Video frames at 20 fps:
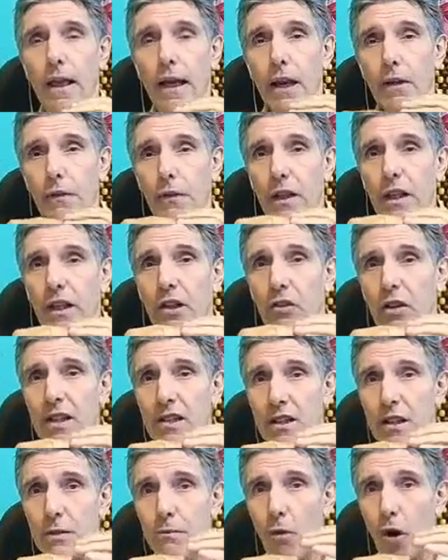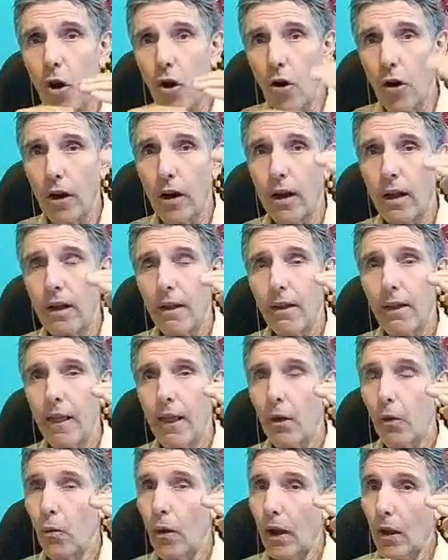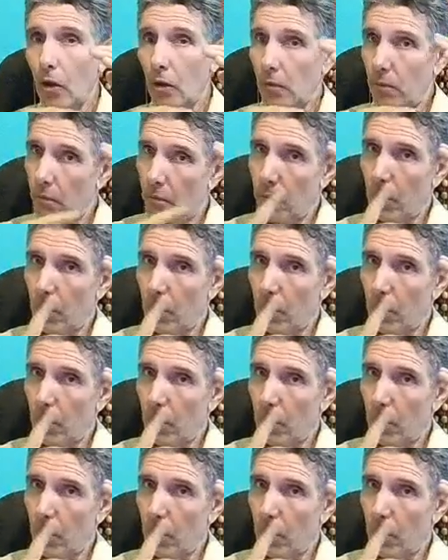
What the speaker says: If it increases more, well,